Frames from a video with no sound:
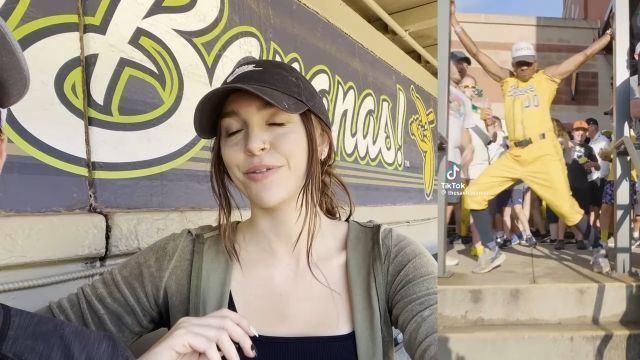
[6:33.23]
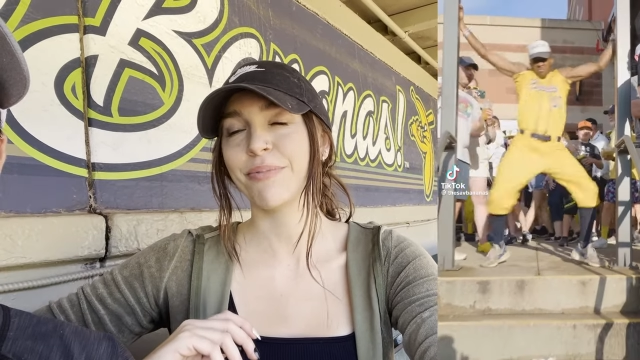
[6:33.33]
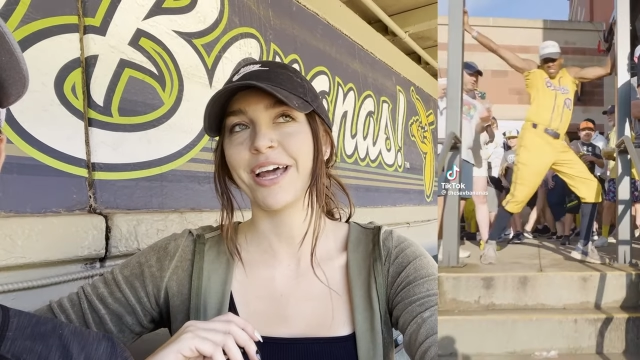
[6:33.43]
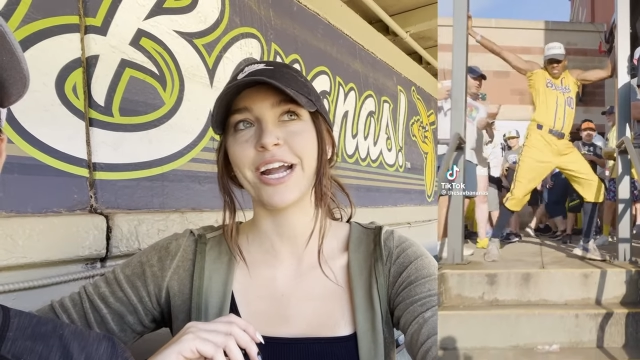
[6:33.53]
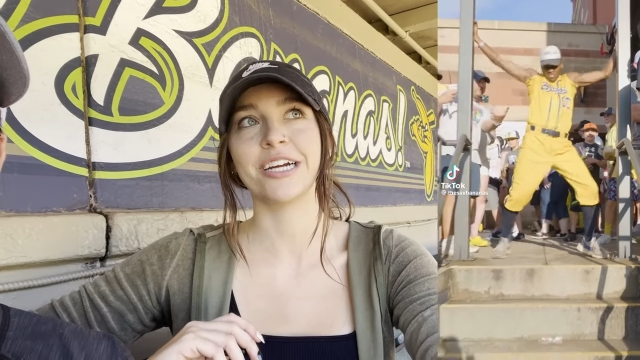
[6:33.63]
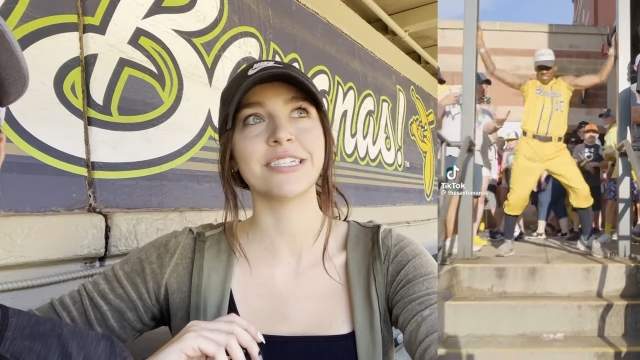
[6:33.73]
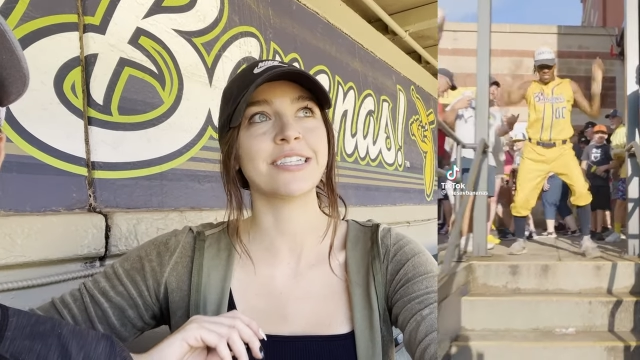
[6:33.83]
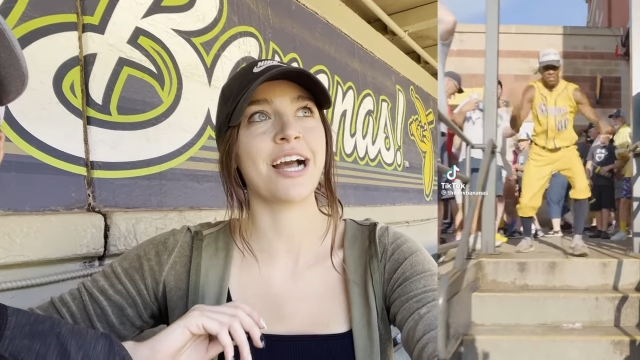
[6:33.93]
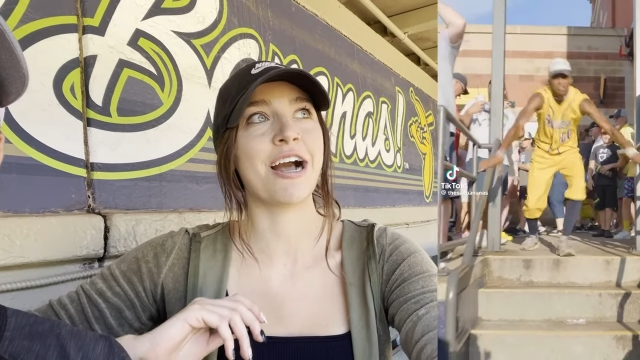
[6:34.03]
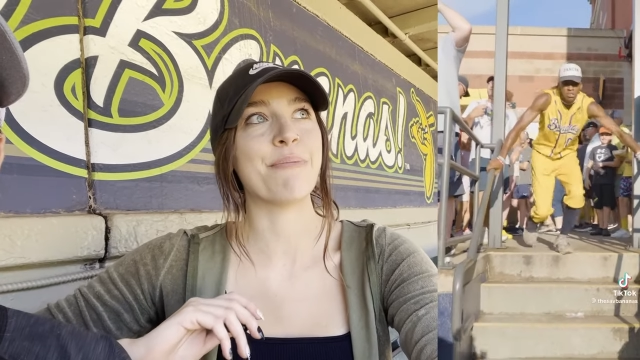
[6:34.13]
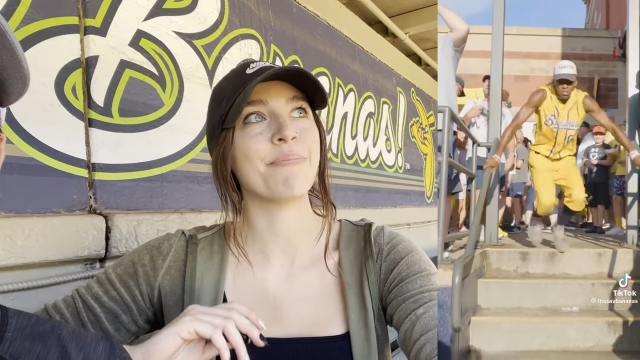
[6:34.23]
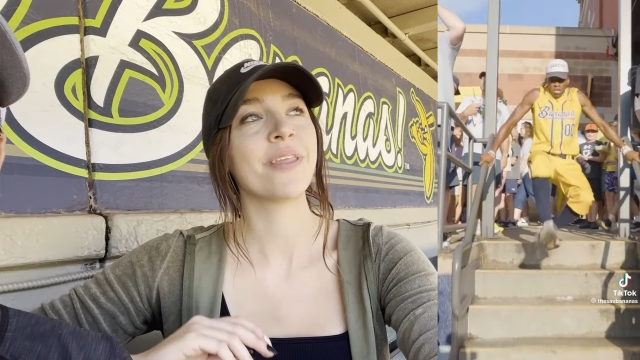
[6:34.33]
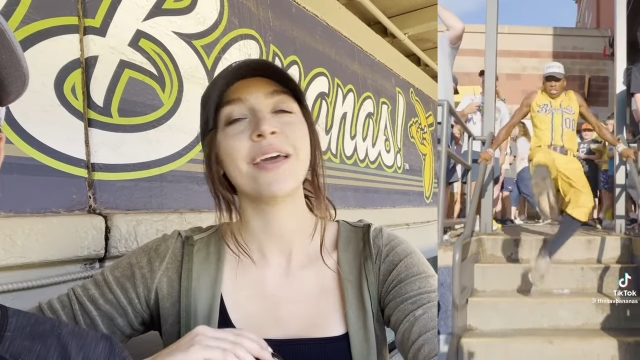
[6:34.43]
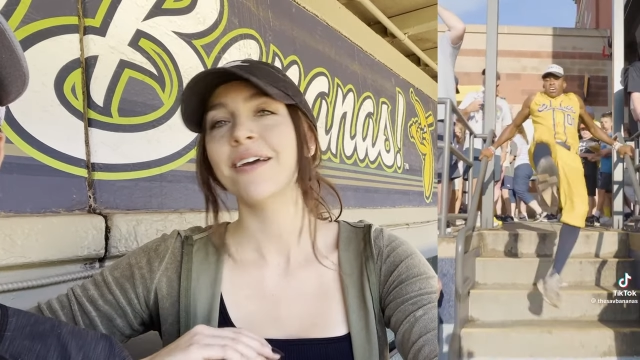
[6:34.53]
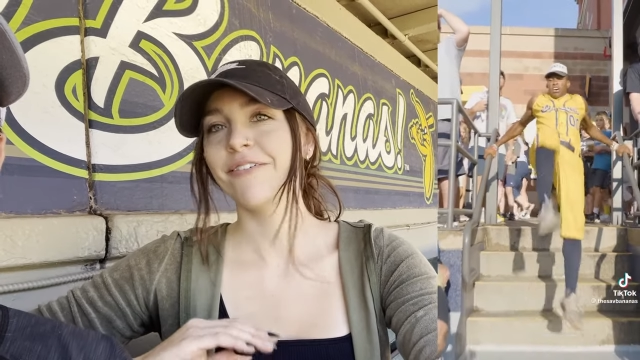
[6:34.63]
with players, um,
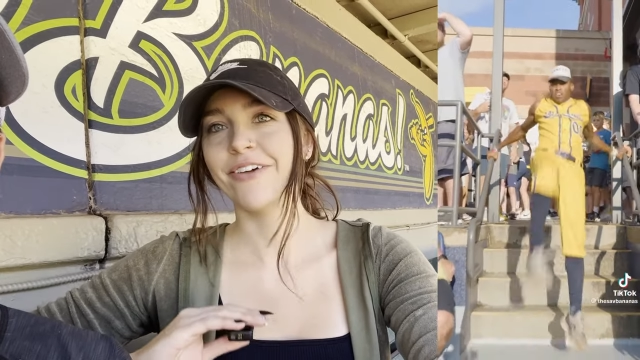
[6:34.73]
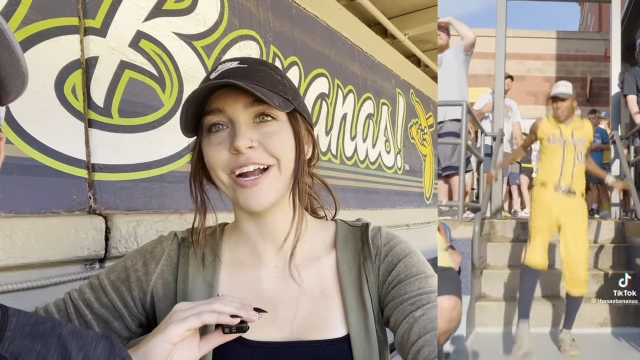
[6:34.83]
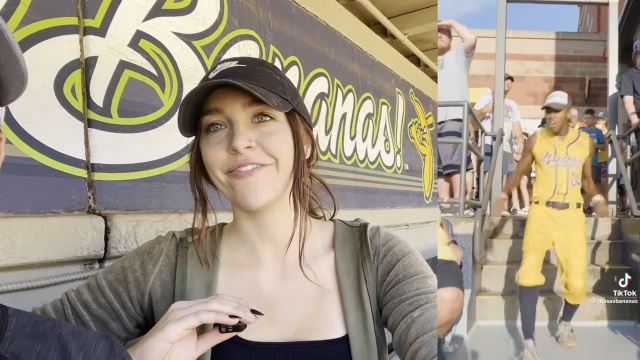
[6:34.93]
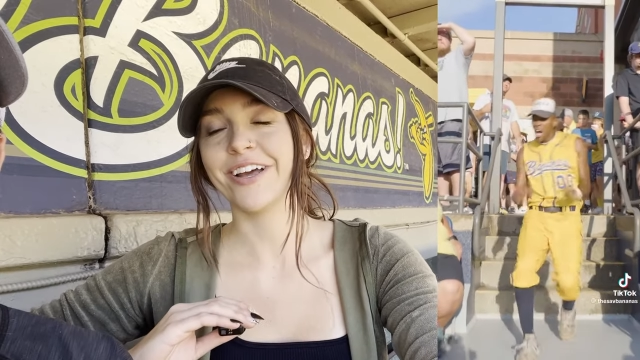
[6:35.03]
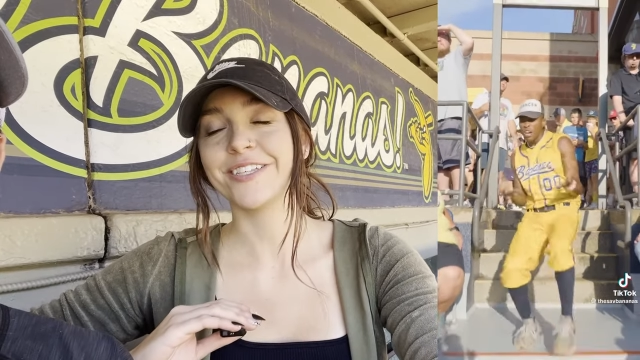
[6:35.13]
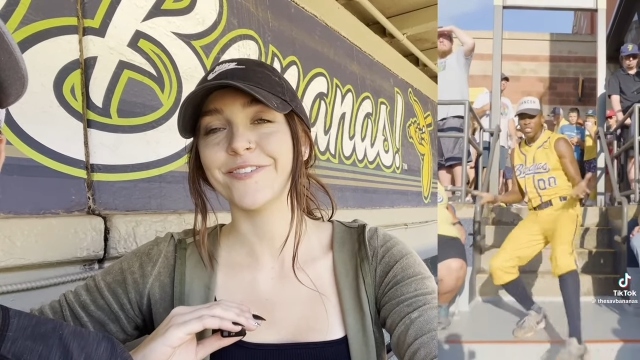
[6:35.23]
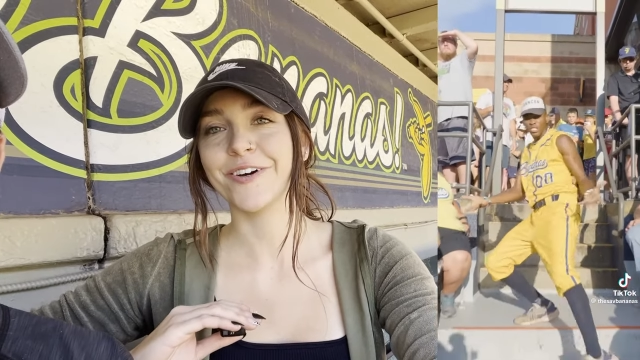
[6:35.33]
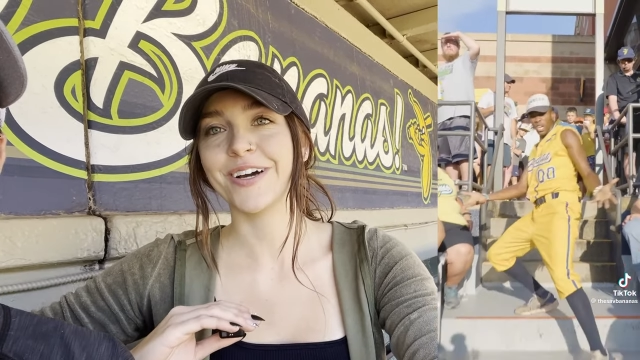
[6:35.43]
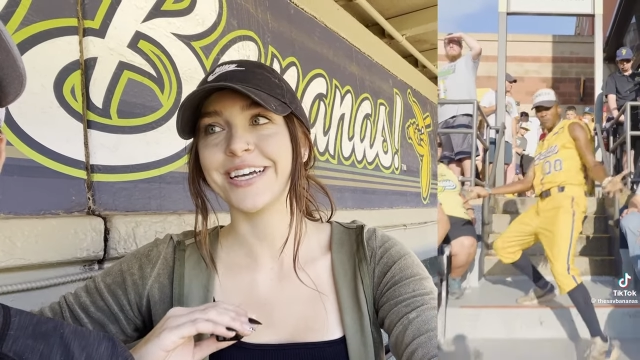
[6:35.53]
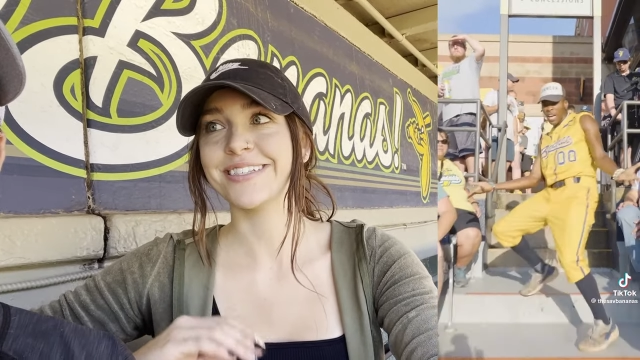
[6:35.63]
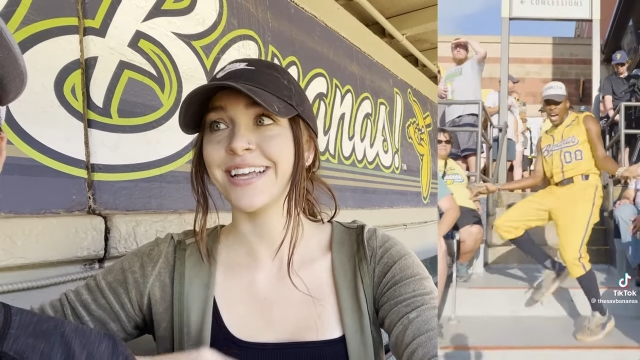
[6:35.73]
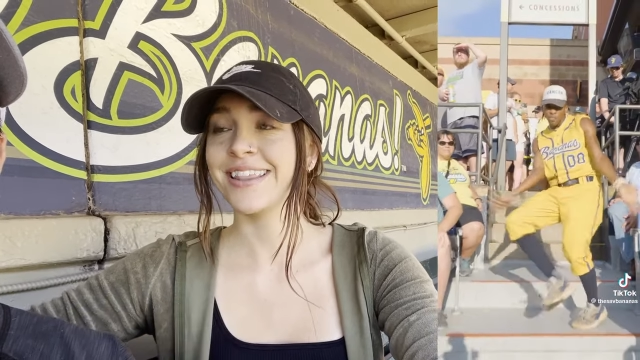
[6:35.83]
very fans focused.